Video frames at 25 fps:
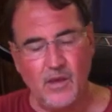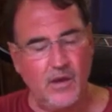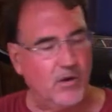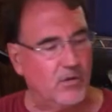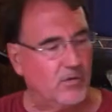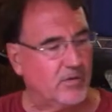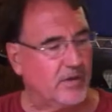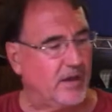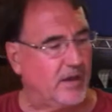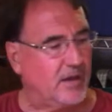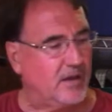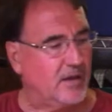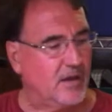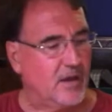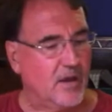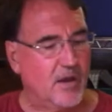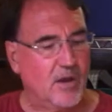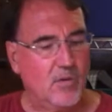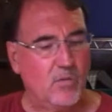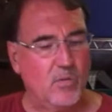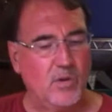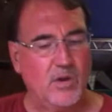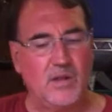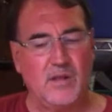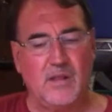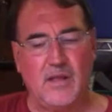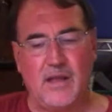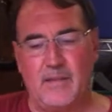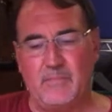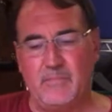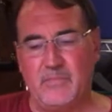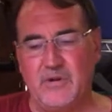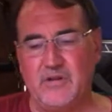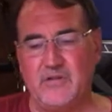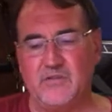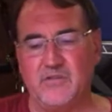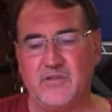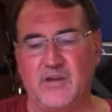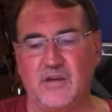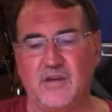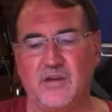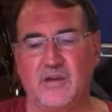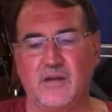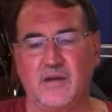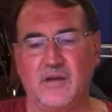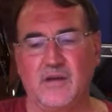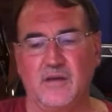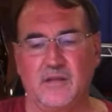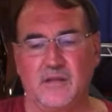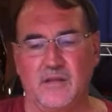Okay, well, I'm going to take
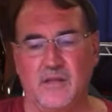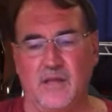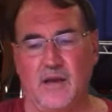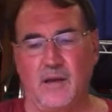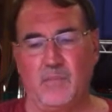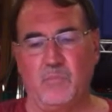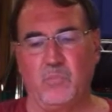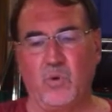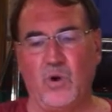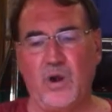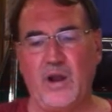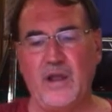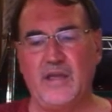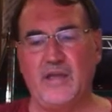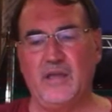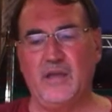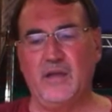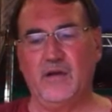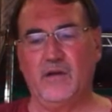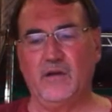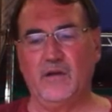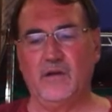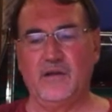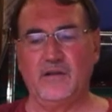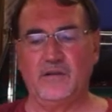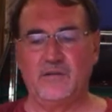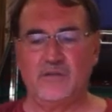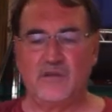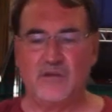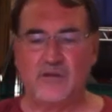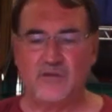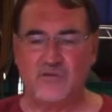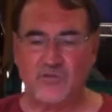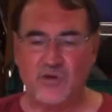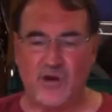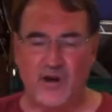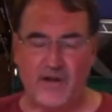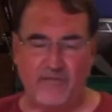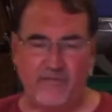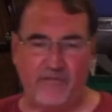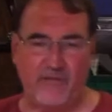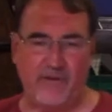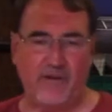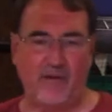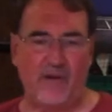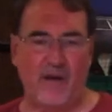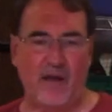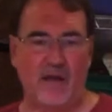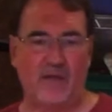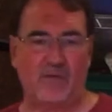a break here and try to
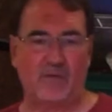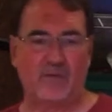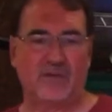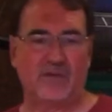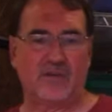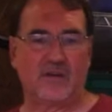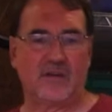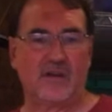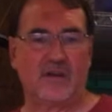figure out